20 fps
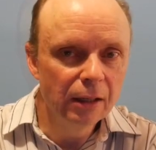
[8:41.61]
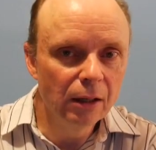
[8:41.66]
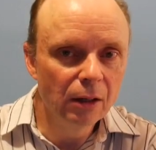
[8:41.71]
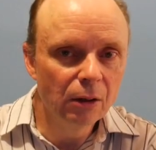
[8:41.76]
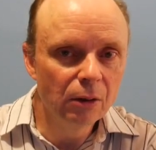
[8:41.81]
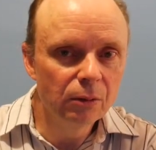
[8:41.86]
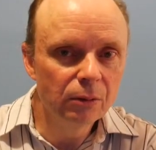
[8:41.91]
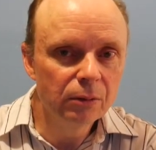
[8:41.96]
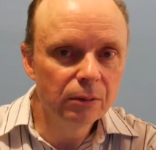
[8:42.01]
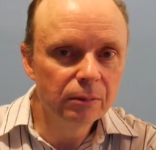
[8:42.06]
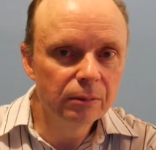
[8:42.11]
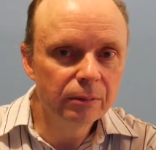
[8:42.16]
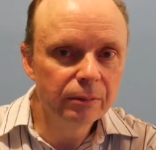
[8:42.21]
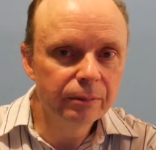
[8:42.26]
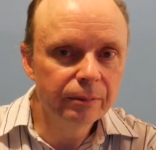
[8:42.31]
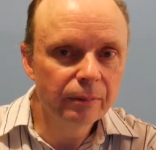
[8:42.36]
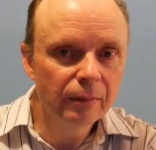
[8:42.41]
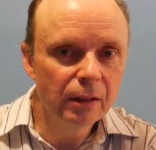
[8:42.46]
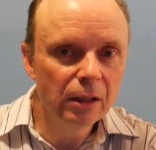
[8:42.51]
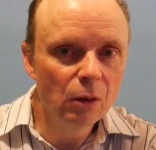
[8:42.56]
You know,
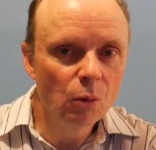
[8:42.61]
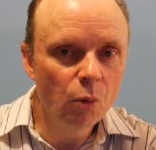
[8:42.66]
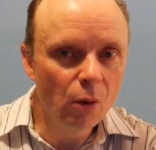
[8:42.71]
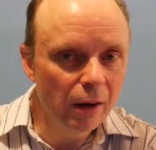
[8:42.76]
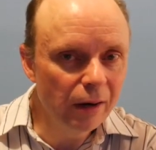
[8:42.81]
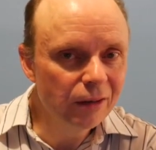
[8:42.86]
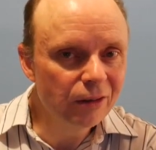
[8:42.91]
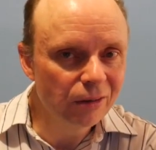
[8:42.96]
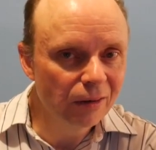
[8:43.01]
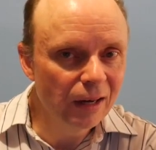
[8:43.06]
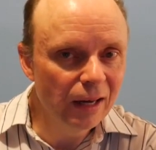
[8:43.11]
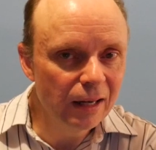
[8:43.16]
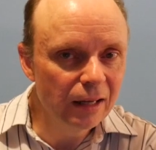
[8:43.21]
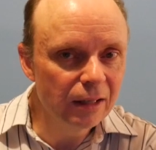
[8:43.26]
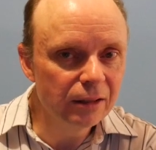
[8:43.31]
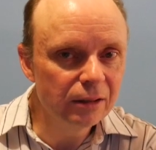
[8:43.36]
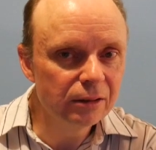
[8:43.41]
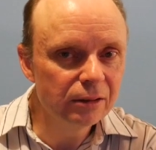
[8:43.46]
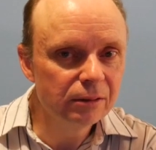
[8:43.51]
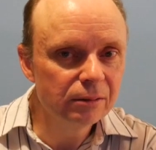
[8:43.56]
you want to try
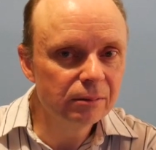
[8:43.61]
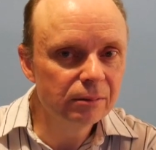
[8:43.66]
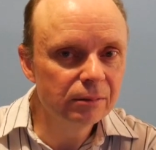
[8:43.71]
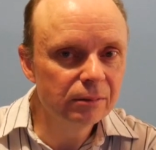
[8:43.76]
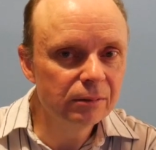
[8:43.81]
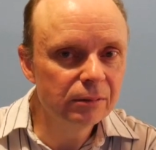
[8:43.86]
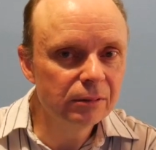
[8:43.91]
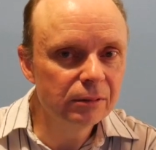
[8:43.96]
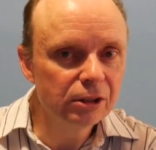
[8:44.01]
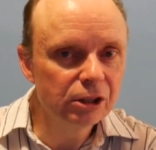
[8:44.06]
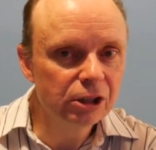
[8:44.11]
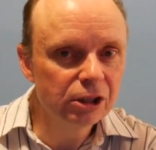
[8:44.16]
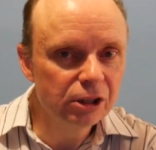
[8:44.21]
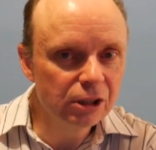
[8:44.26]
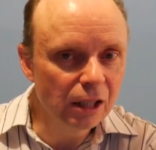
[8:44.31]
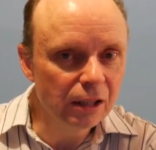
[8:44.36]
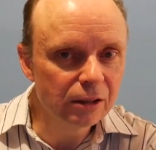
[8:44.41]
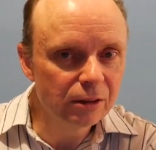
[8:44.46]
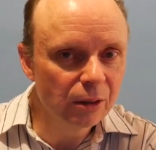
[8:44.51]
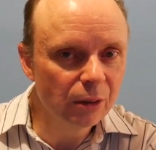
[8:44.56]
to
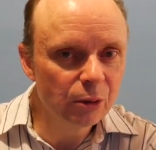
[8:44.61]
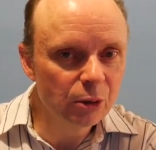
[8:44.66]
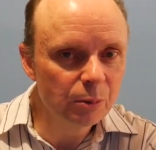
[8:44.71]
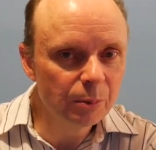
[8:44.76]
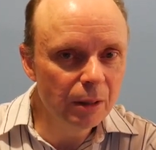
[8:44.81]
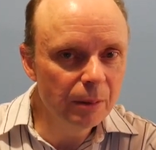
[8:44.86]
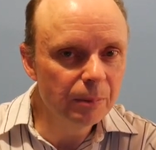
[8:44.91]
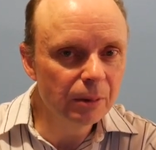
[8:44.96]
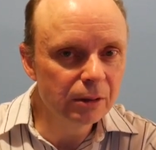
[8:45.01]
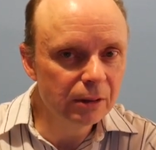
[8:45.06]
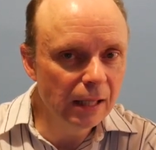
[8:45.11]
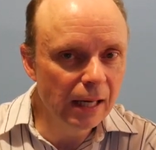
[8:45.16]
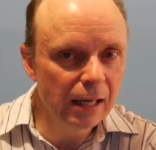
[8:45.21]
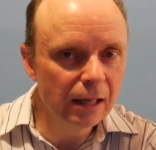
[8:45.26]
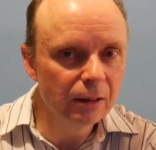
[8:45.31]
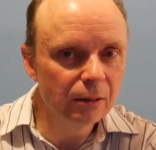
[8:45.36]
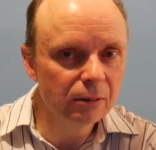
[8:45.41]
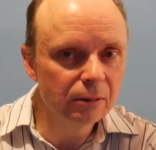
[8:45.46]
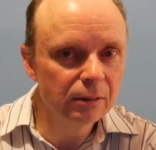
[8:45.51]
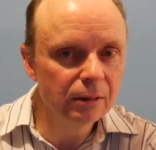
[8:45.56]
shut those people
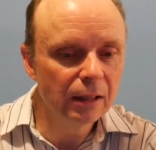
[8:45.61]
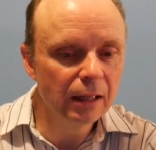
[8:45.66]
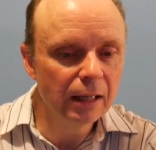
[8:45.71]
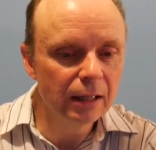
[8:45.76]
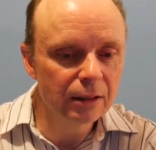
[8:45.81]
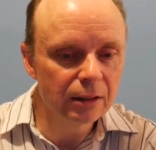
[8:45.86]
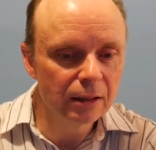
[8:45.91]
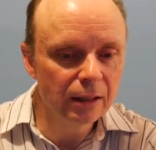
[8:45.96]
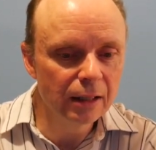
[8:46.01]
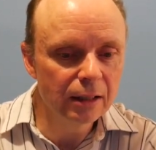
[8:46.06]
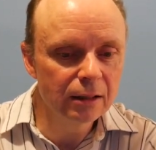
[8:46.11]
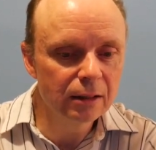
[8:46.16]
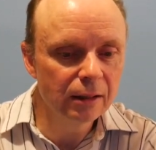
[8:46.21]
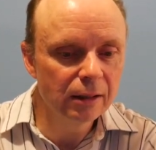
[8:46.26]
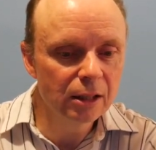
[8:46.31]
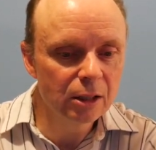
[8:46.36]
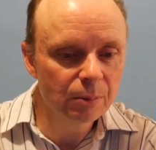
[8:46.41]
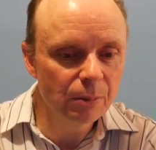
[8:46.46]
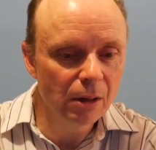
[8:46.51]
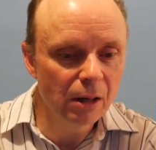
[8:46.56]
down as
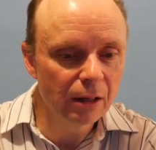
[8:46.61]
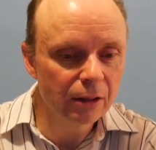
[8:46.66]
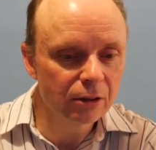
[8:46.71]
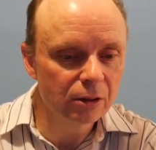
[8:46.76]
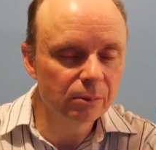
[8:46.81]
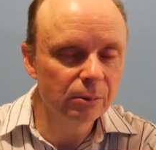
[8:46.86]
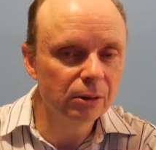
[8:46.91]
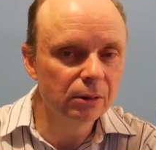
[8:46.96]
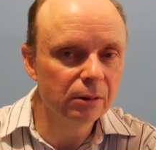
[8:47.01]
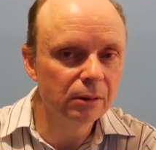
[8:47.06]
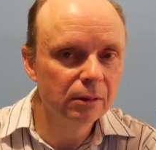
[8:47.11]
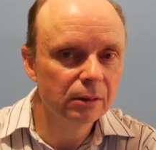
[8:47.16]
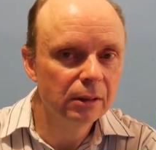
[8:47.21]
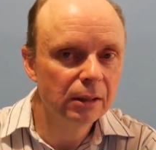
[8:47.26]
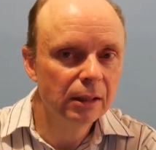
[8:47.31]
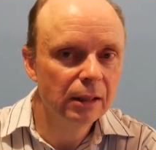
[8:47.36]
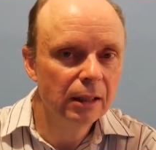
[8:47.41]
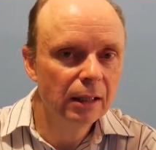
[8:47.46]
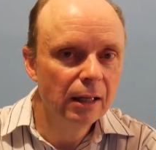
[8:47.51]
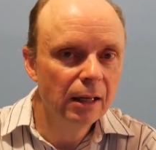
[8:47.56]
nicely as possible
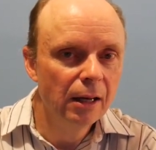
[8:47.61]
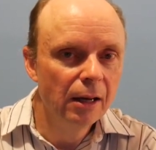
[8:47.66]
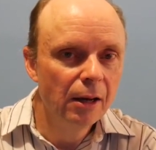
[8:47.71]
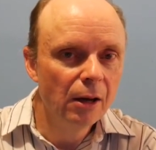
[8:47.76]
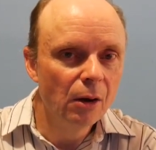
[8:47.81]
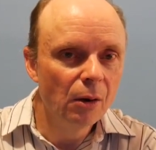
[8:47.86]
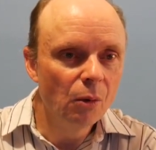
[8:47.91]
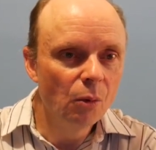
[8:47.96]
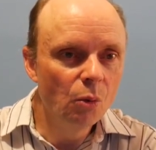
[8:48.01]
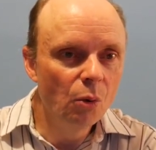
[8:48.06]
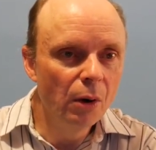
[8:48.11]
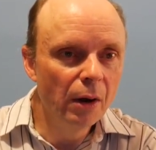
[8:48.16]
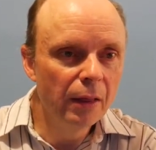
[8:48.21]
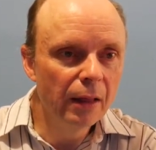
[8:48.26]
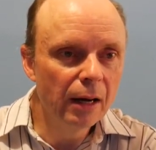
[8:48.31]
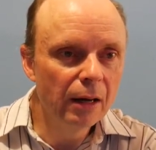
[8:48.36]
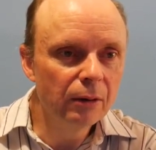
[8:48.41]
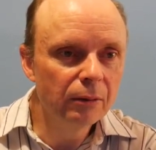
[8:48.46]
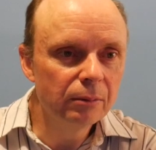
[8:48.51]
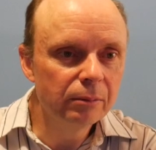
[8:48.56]

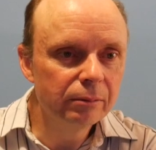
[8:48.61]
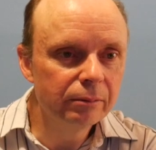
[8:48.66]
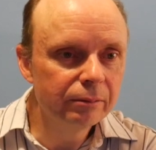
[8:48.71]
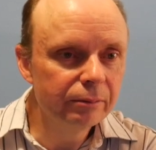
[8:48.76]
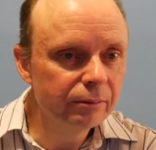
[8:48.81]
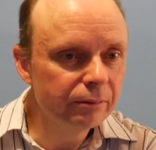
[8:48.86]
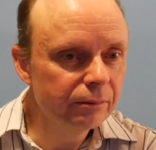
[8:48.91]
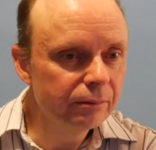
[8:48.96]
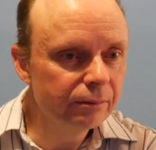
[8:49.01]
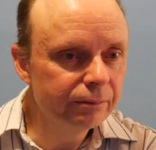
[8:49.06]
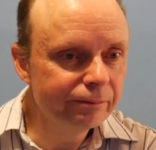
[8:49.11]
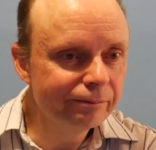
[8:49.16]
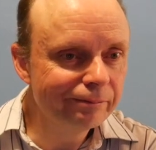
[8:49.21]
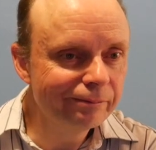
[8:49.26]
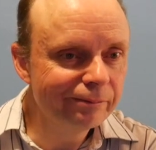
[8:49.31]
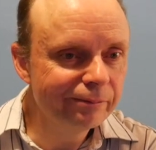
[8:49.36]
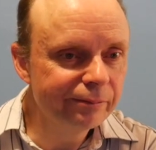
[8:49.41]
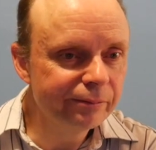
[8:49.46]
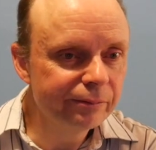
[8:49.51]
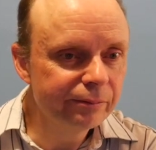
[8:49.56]
without
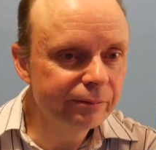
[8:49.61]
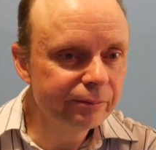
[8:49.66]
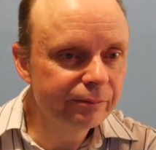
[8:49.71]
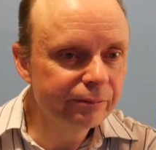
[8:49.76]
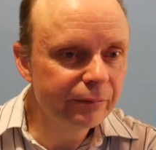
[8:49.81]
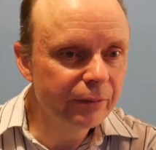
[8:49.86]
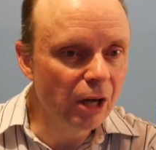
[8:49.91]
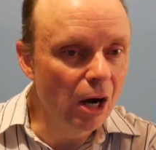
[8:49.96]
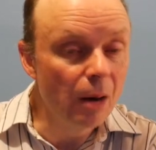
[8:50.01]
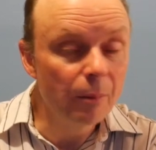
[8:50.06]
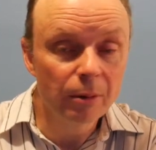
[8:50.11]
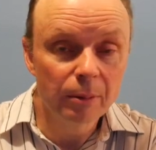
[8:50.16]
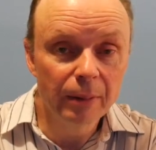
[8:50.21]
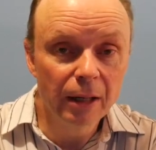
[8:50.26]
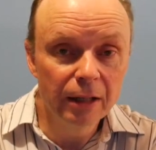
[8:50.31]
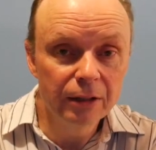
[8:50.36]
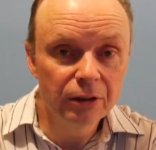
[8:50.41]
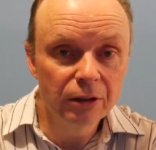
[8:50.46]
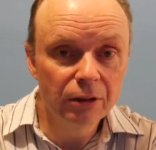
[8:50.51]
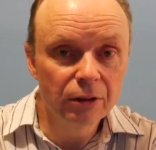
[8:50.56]

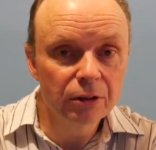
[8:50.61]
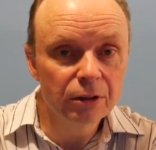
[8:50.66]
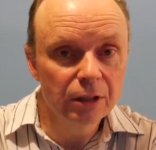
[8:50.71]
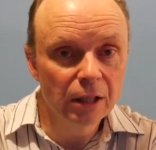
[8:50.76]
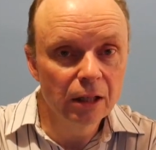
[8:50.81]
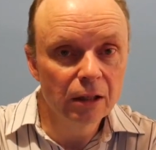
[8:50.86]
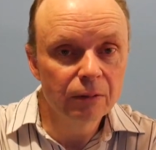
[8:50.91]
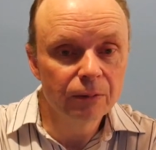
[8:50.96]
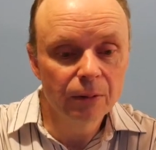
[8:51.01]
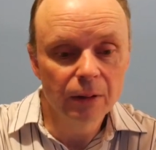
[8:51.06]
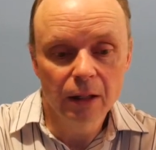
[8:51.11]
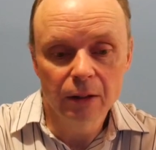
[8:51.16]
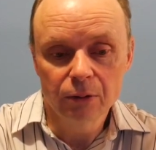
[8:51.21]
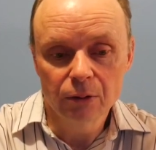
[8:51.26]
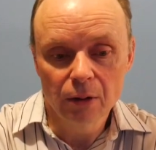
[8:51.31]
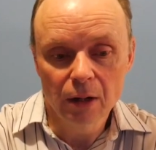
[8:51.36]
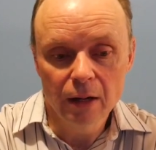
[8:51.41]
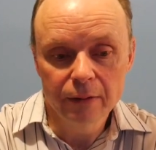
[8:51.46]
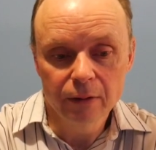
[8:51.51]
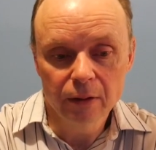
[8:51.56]
compromising yourself, without
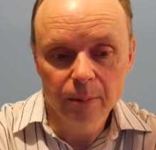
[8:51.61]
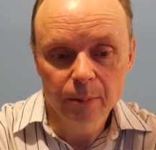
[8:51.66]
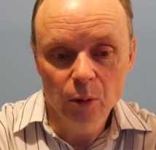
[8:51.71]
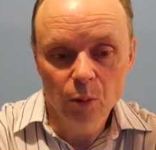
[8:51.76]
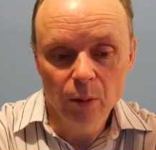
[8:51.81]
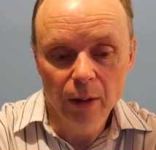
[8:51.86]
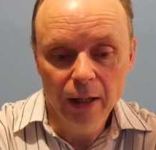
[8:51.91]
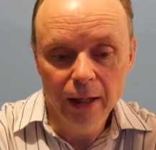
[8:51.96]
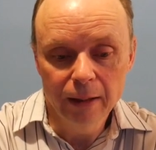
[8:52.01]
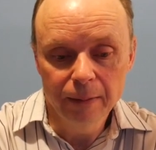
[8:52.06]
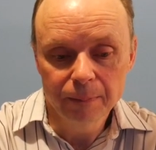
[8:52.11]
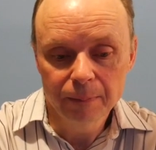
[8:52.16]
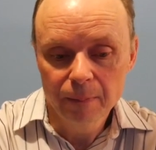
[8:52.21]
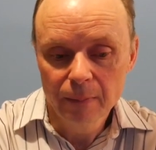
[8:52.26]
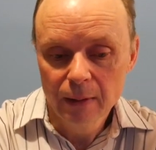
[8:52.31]
driving them away.